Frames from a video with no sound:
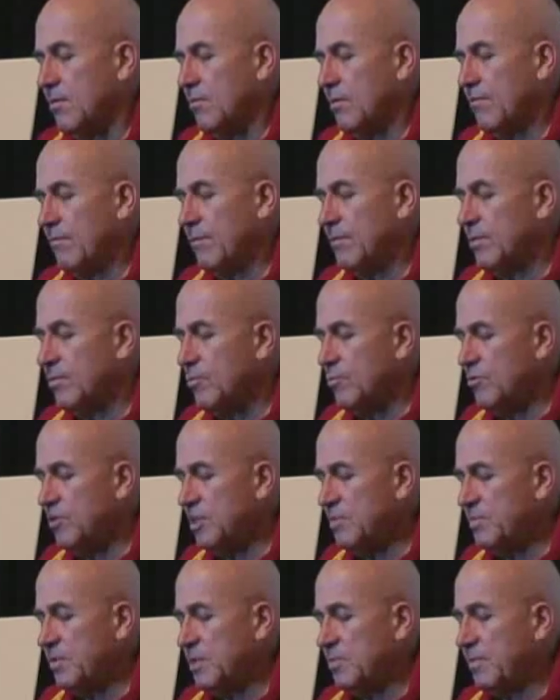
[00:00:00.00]
Well, from the
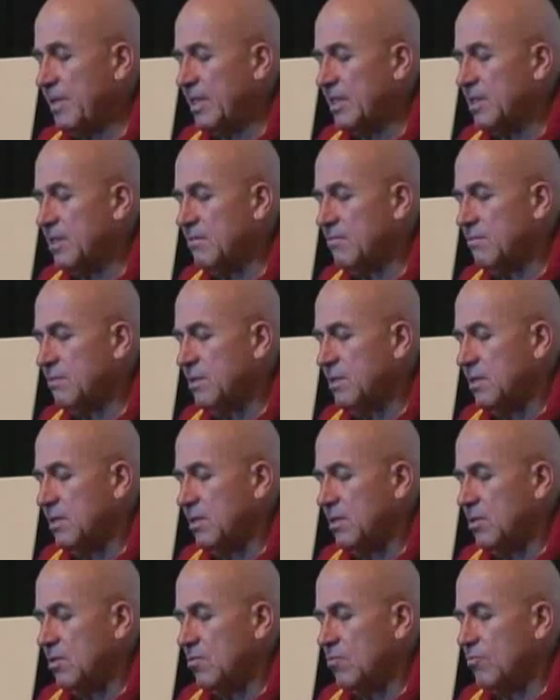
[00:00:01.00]
Buddhist perspective,
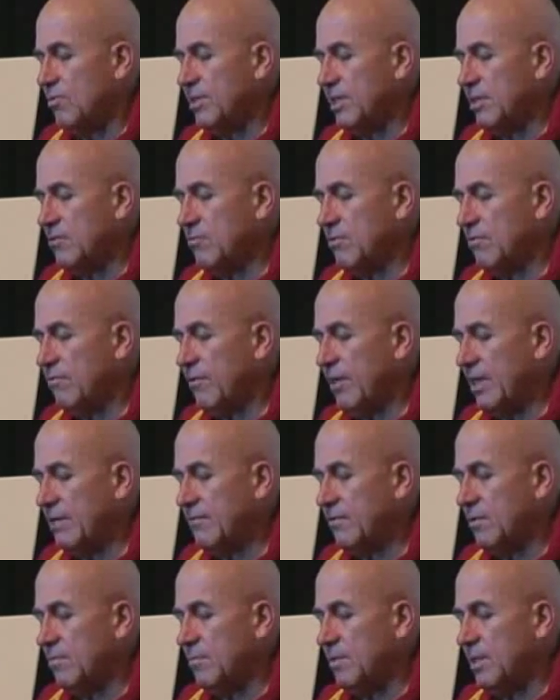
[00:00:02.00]
we can
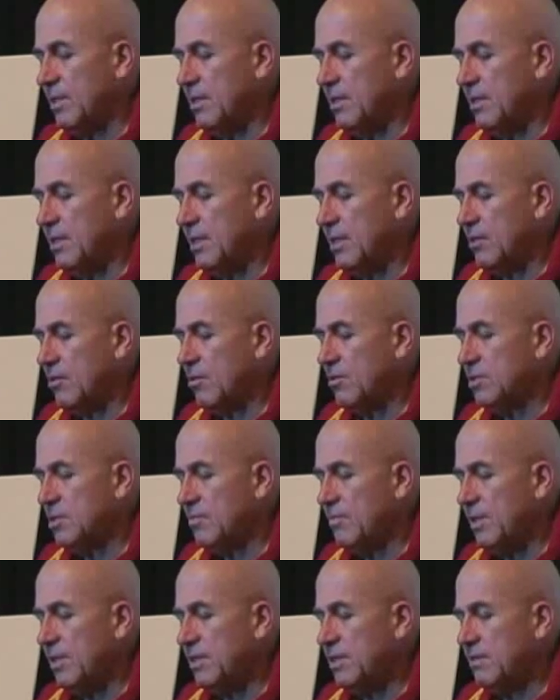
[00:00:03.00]
reflect from a, a
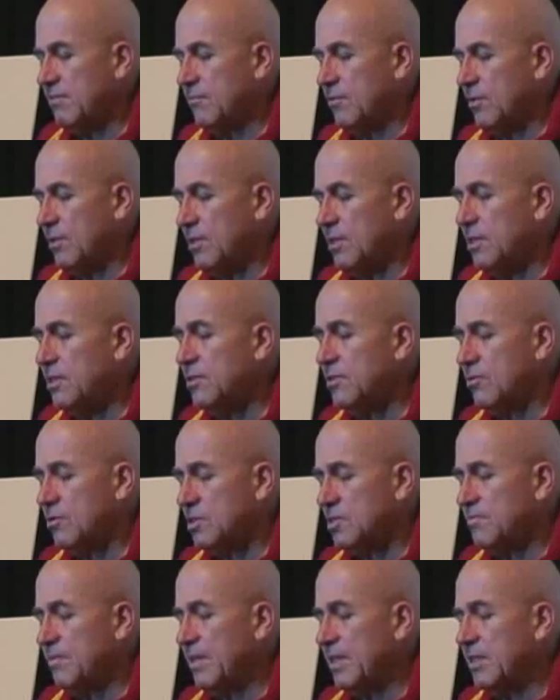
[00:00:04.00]
contemplative or
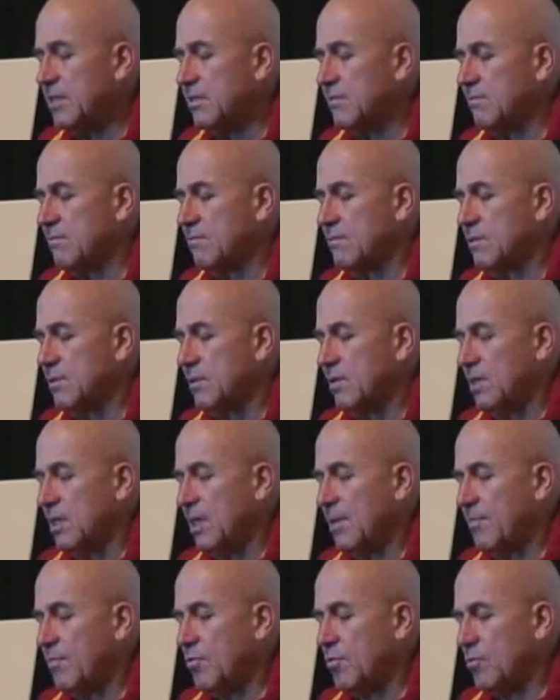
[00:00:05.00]
introspective
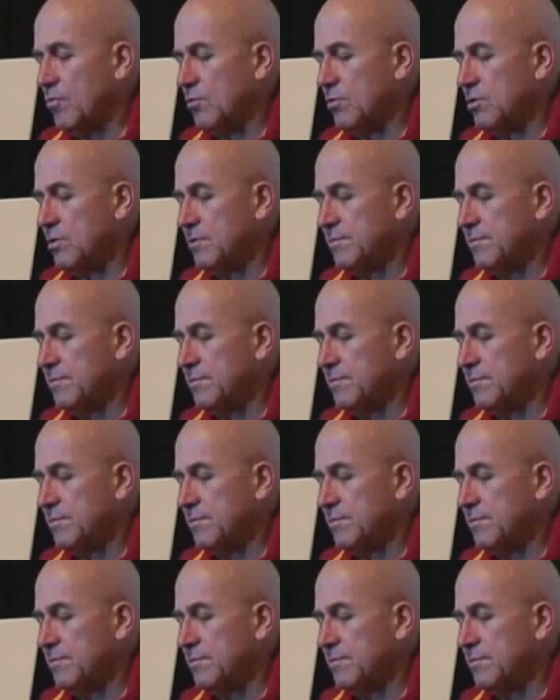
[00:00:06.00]
approach.